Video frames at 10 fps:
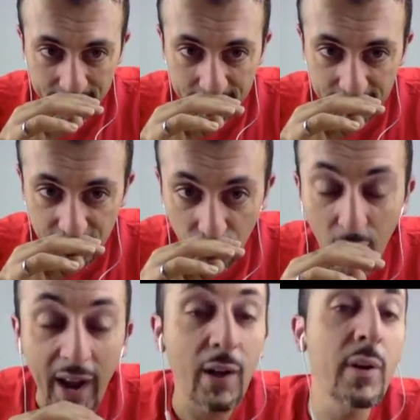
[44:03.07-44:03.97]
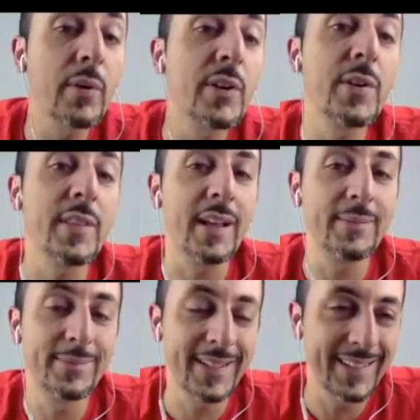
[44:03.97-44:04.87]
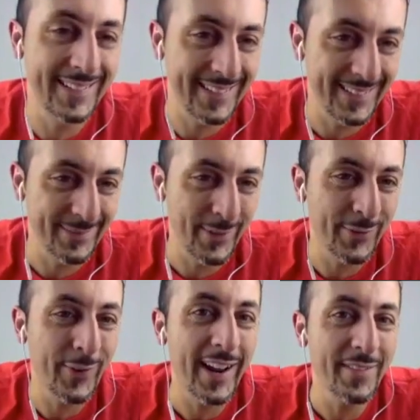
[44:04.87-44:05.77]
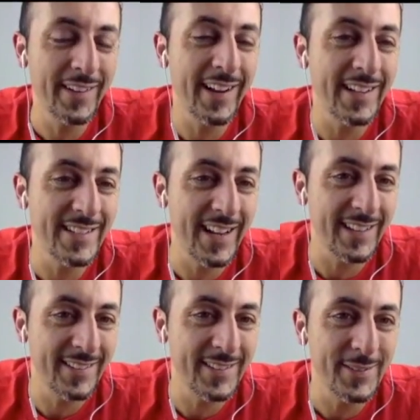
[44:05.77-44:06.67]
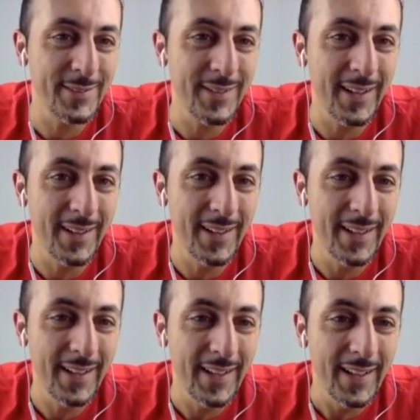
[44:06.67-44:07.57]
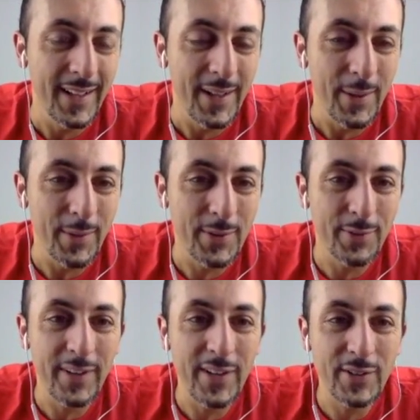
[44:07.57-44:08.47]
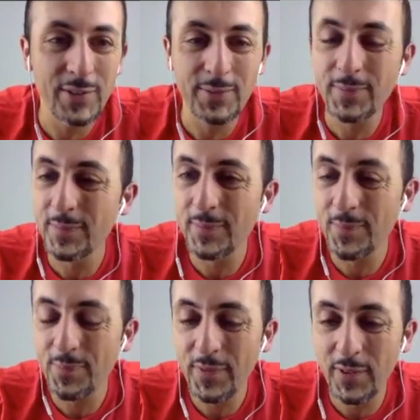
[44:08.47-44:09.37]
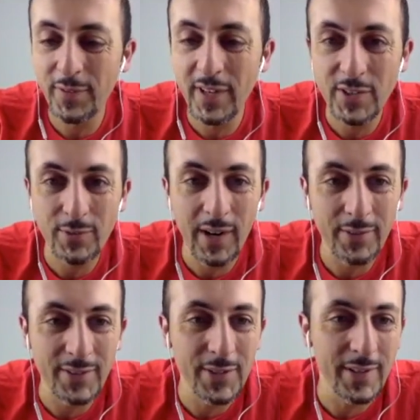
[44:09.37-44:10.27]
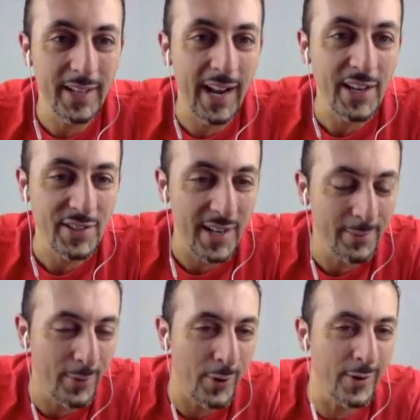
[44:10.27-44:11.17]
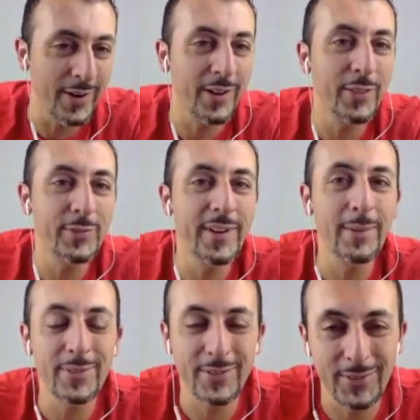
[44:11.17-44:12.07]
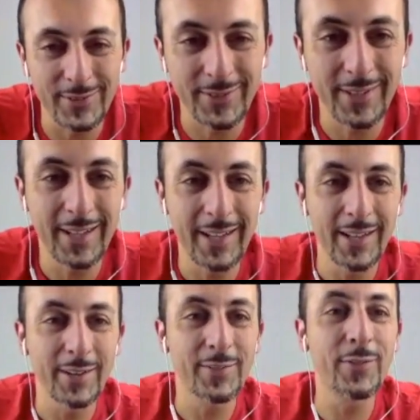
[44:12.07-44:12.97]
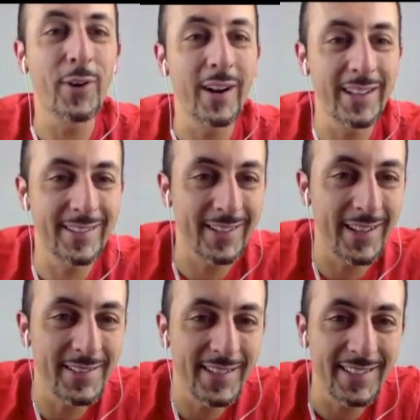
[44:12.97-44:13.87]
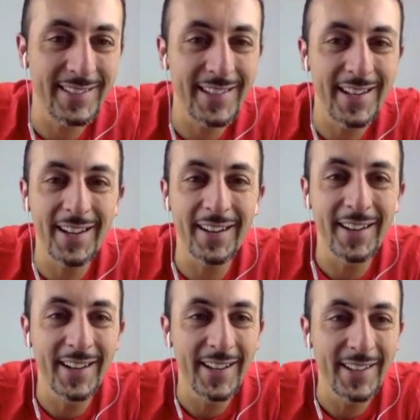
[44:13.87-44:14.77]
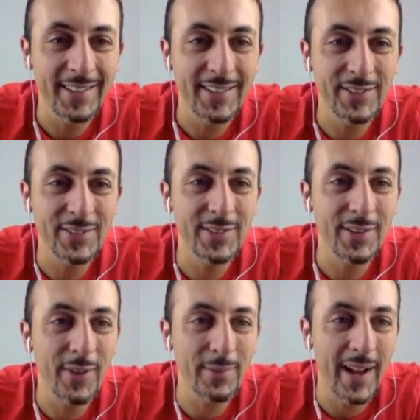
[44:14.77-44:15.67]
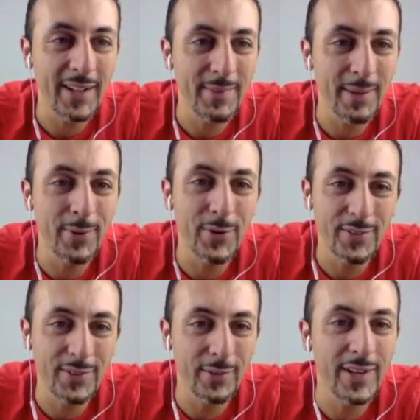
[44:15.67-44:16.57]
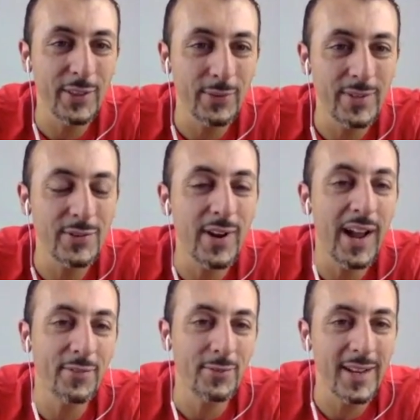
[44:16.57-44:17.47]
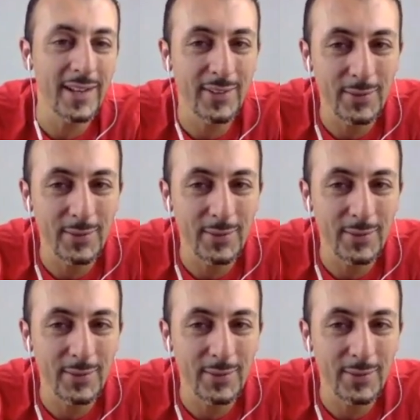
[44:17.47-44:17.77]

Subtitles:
So while we were doing that, before I even got a chance to finish what I was doing, it actually imported all 3 episodes for us, as you can see here. So I went back to my post. There's already 3 drafts waiting.